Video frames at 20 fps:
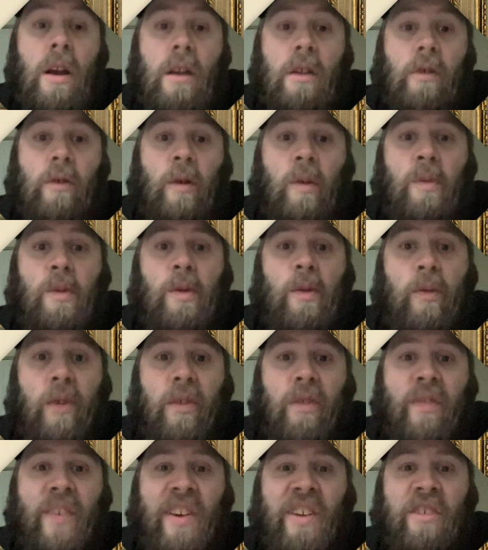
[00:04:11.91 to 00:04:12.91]
Scripture
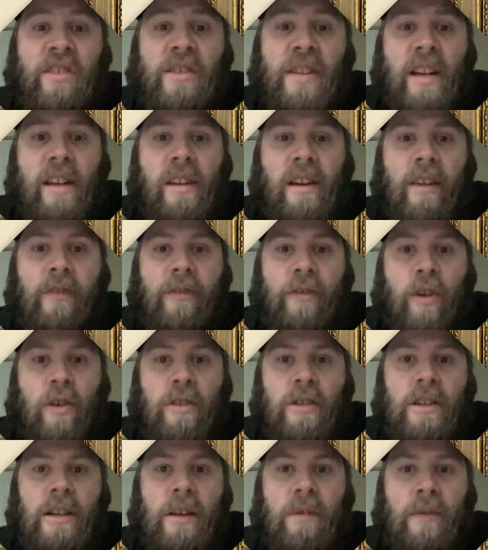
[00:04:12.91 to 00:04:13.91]
reveals that
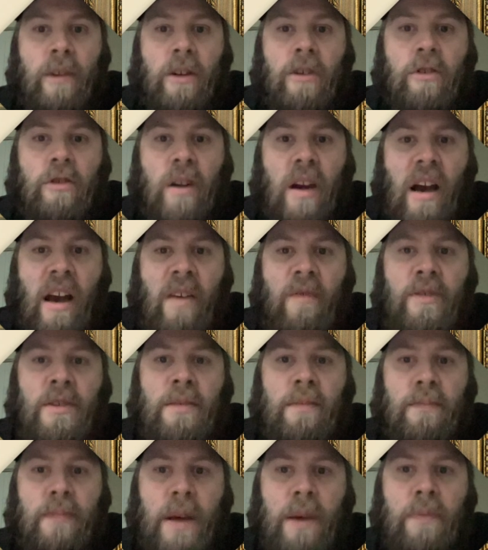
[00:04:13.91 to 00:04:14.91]
diversity among tribes,
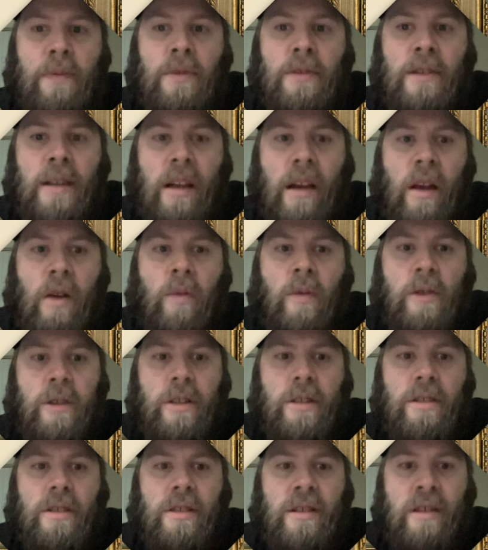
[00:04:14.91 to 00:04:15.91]
peoples, and
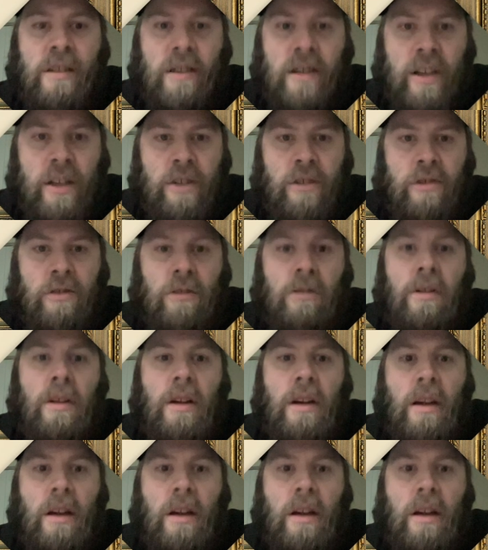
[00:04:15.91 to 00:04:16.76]
languages is intentional